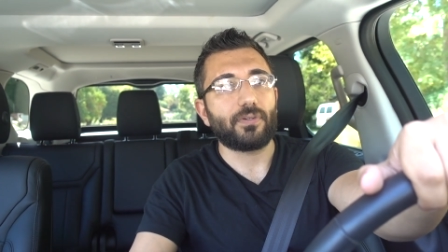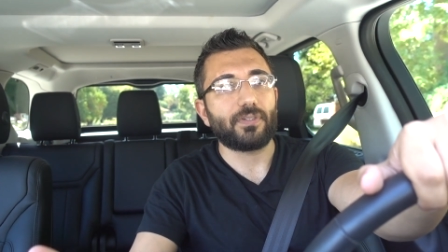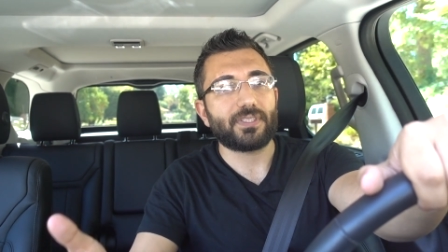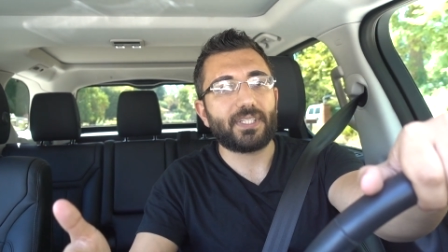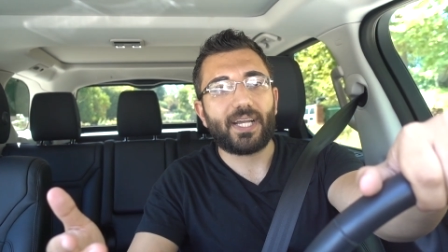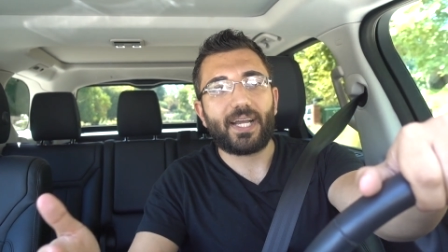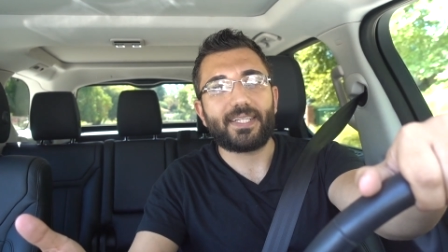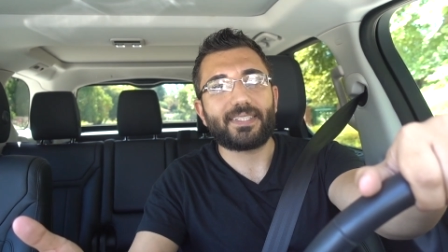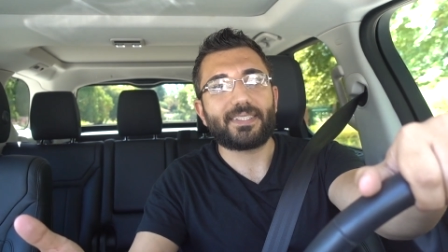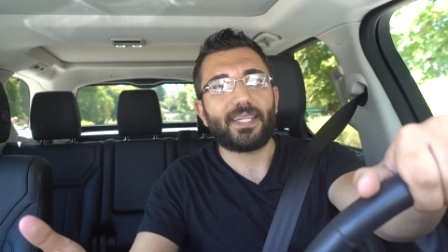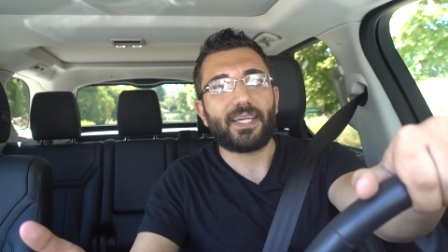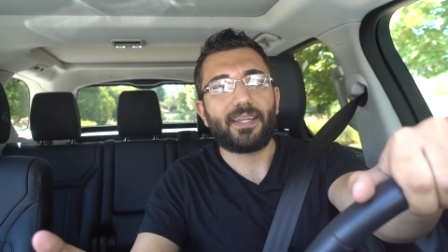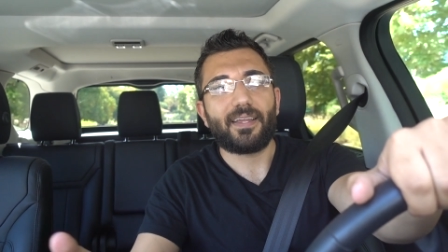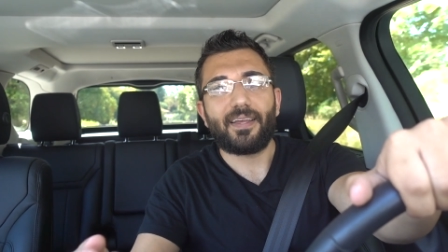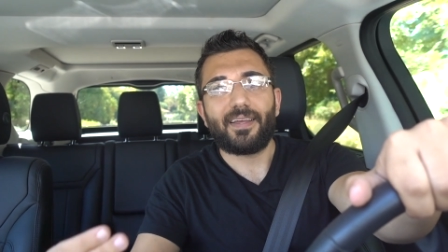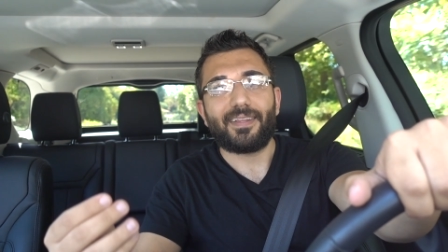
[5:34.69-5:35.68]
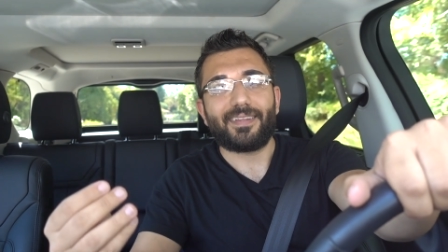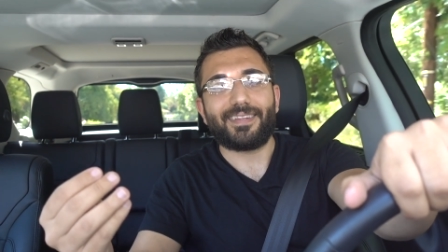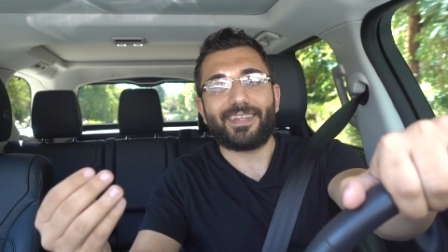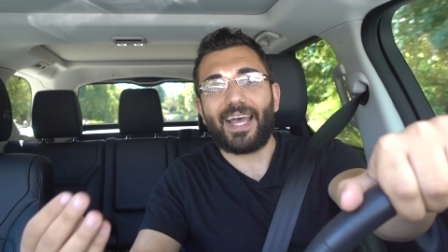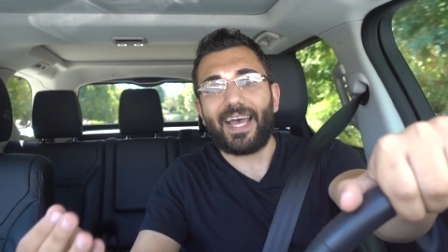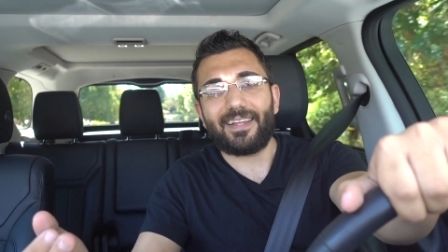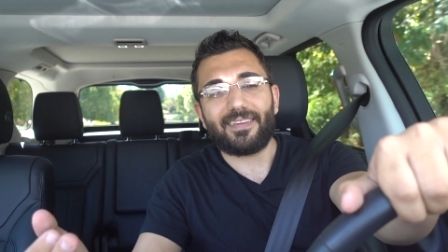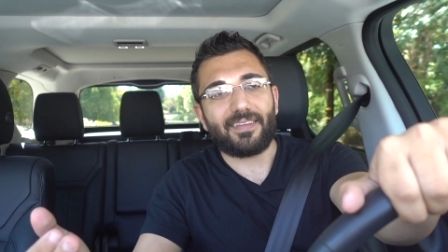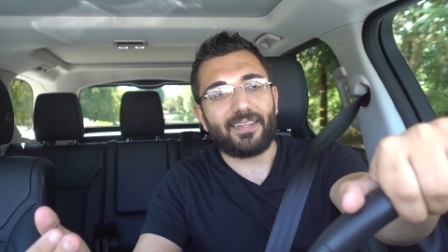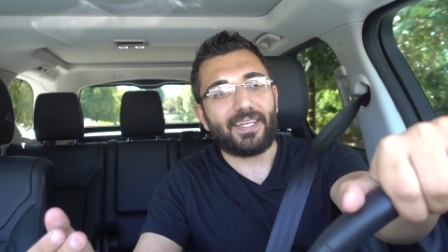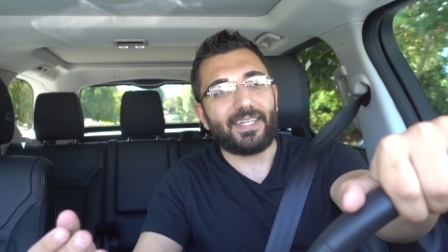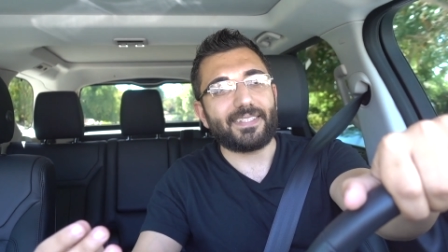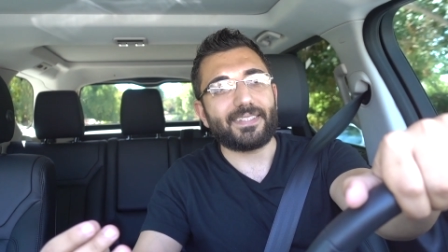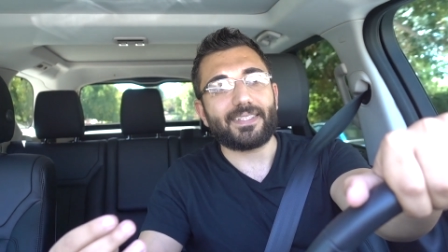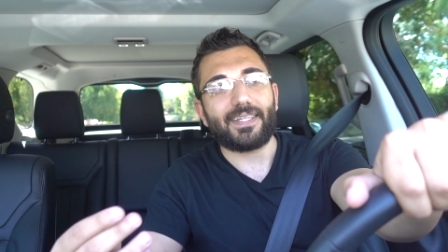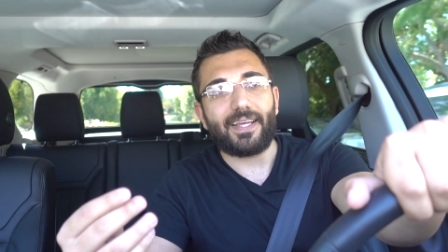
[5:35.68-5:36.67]
Because like I said, that
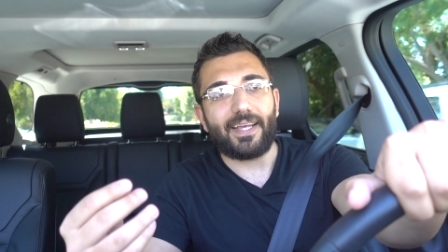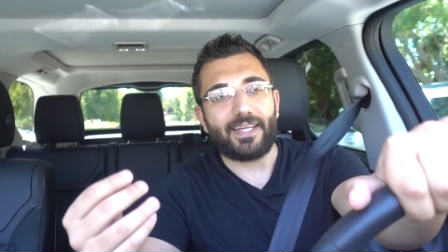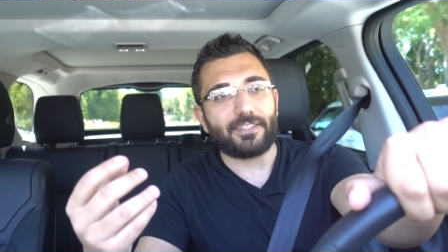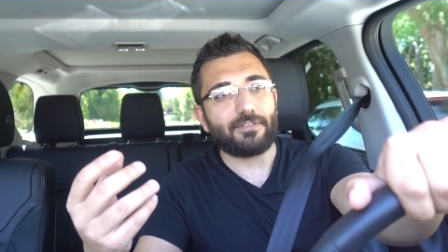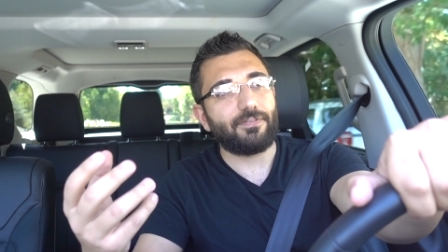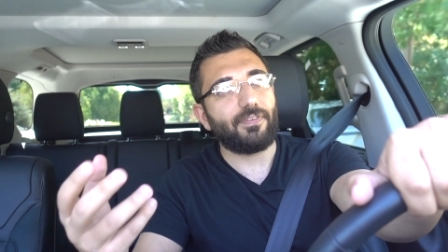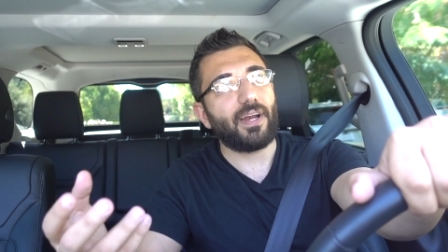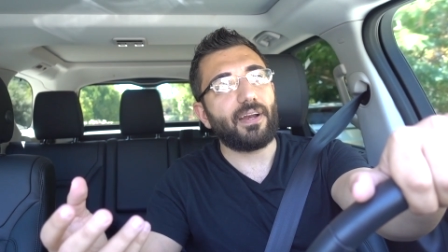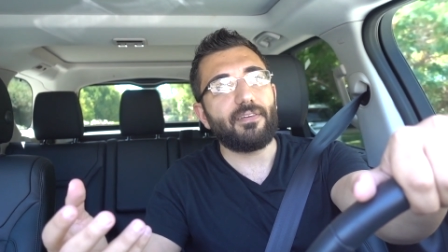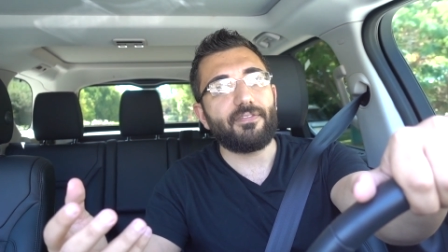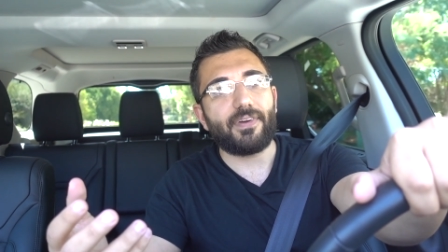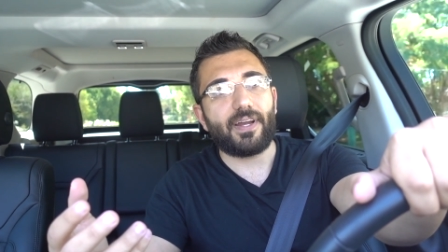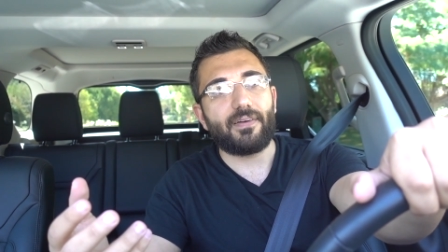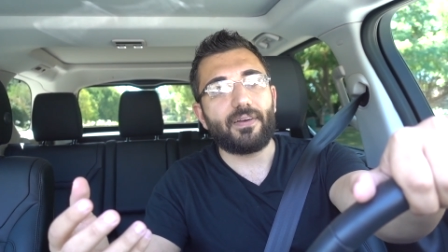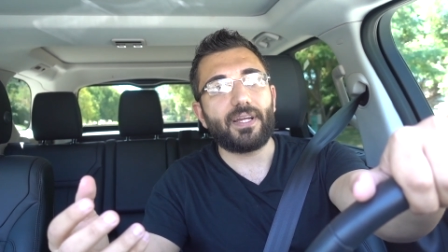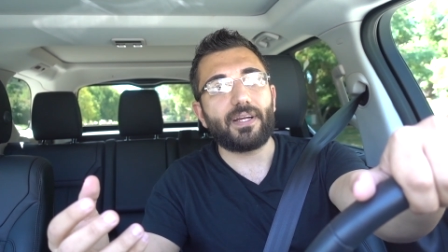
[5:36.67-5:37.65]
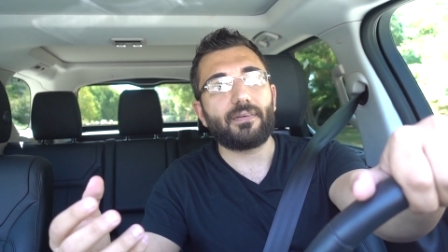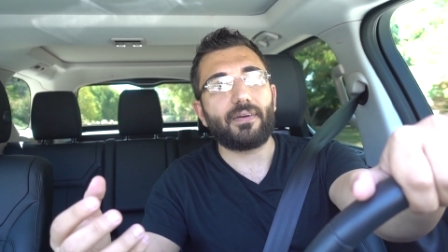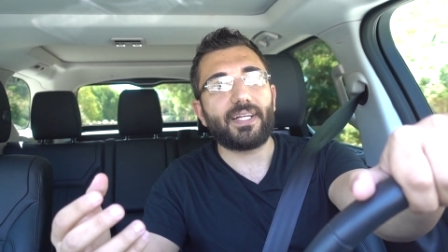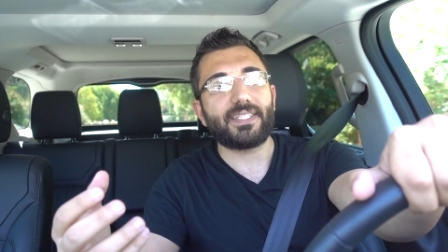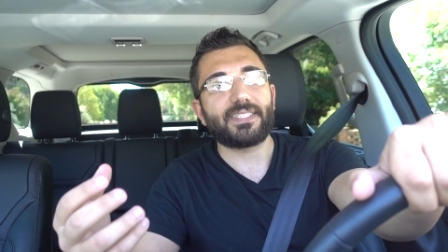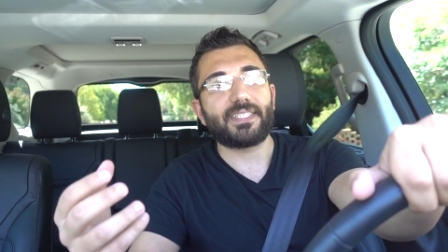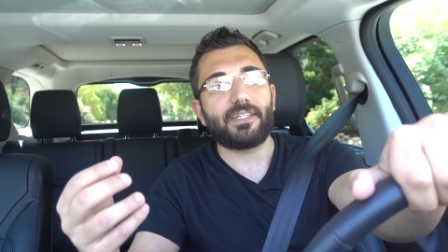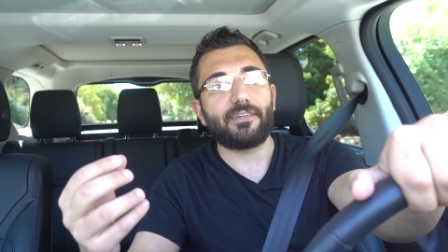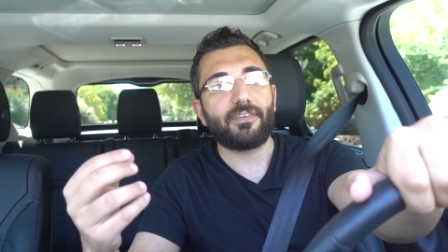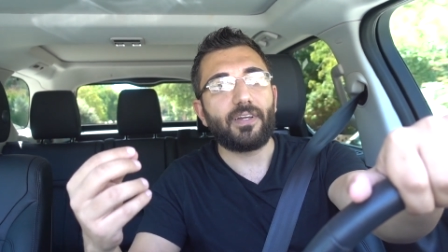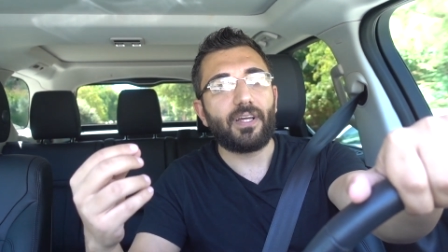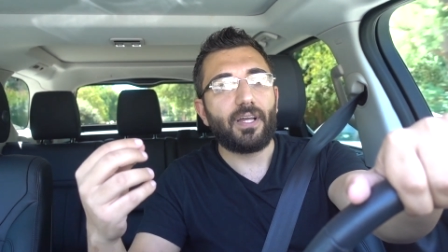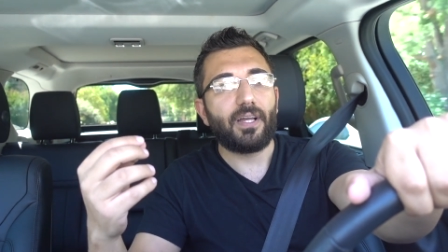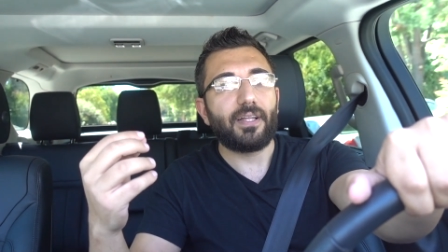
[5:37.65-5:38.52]
lease is very, very aggressive.